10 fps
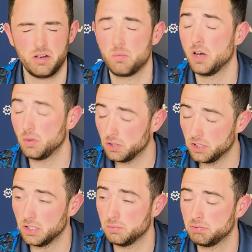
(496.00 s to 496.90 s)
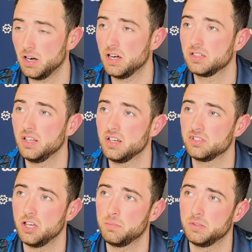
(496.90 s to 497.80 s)
when I won the Prague
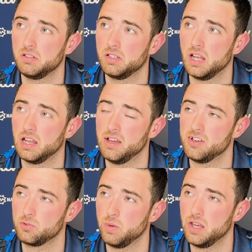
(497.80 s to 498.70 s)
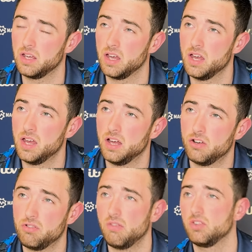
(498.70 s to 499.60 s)
Darts Open last week, I
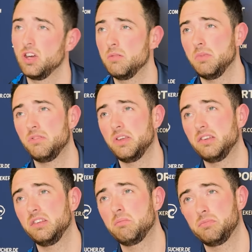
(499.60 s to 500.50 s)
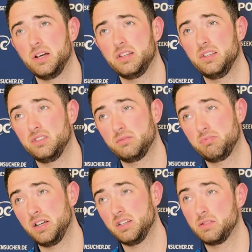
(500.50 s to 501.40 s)
travelled home Monday, I didn't practice.
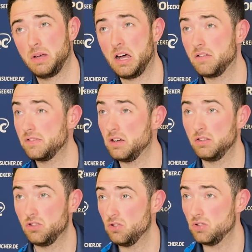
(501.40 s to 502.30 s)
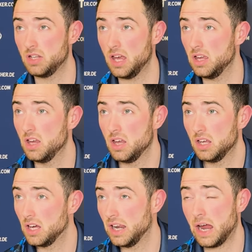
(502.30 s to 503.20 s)
Practiced about half an hour on Tuesday,
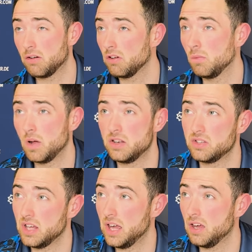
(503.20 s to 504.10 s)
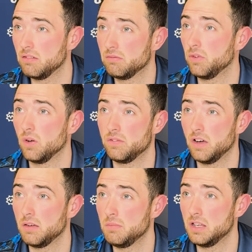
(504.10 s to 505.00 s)
an hour on Wednesday, and
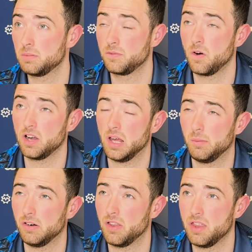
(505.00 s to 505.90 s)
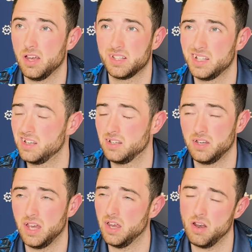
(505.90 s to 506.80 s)
45 minutes before I came here on Thursday. So
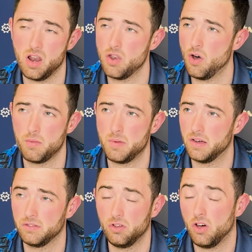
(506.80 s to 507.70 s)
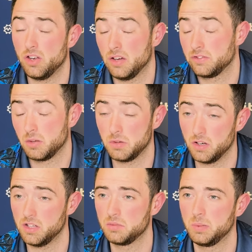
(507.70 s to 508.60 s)
yeah, no, not enough, to be
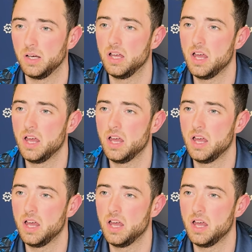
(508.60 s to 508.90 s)
honest. But